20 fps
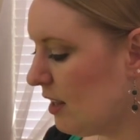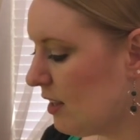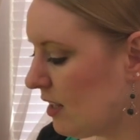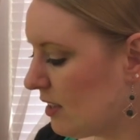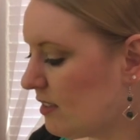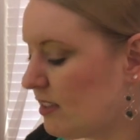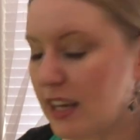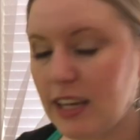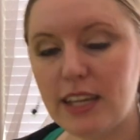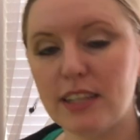The
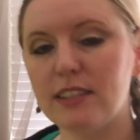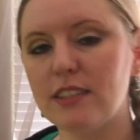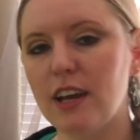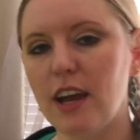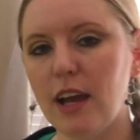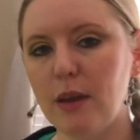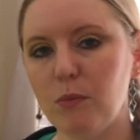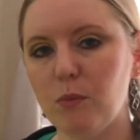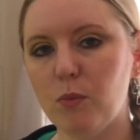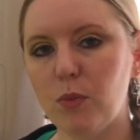second
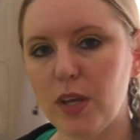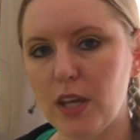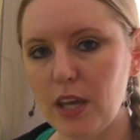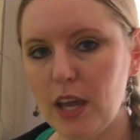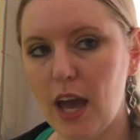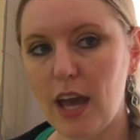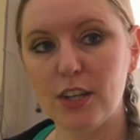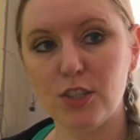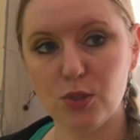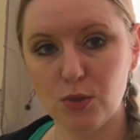time we
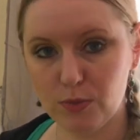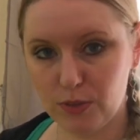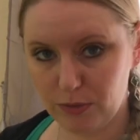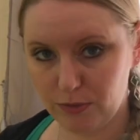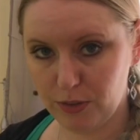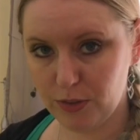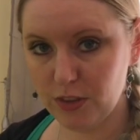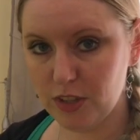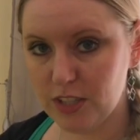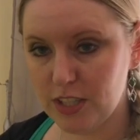had to
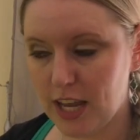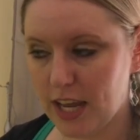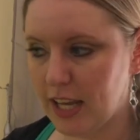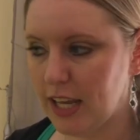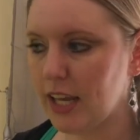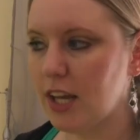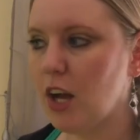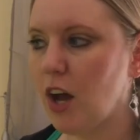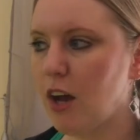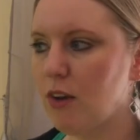refill the tank,
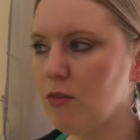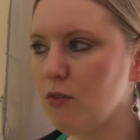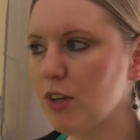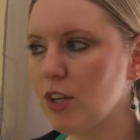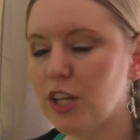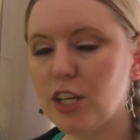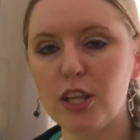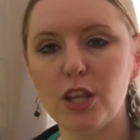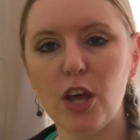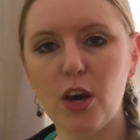it got
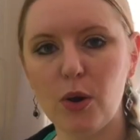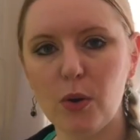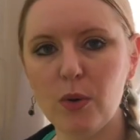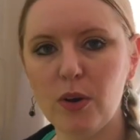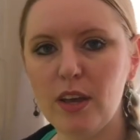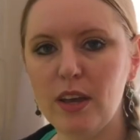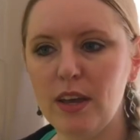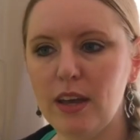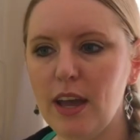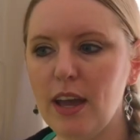really low,
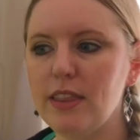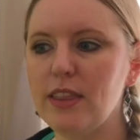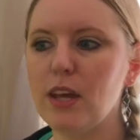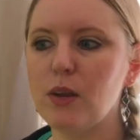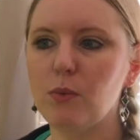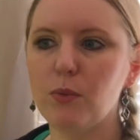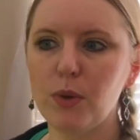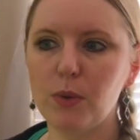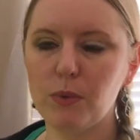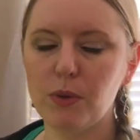and
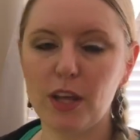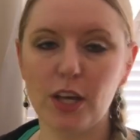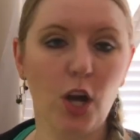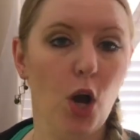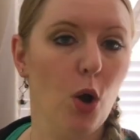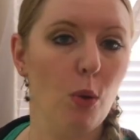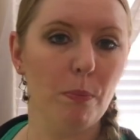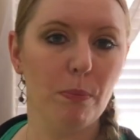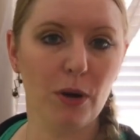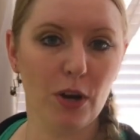then we were like,
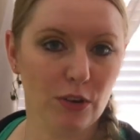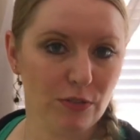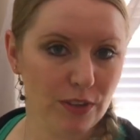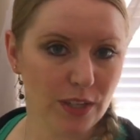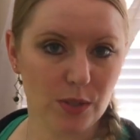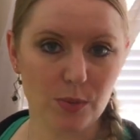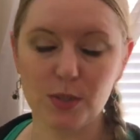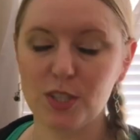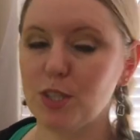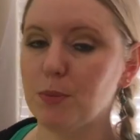oh,
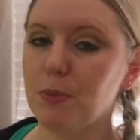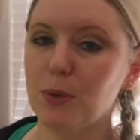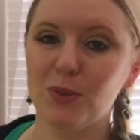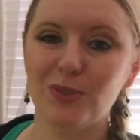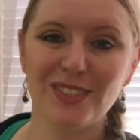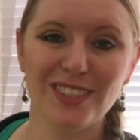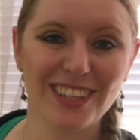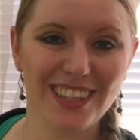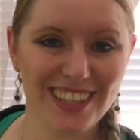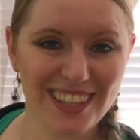perfect, we're
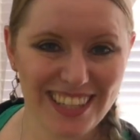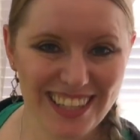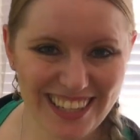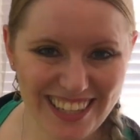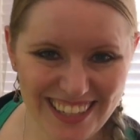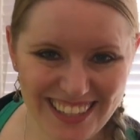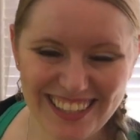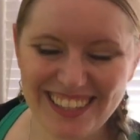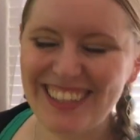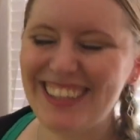supposed to clean
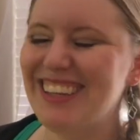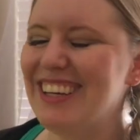it.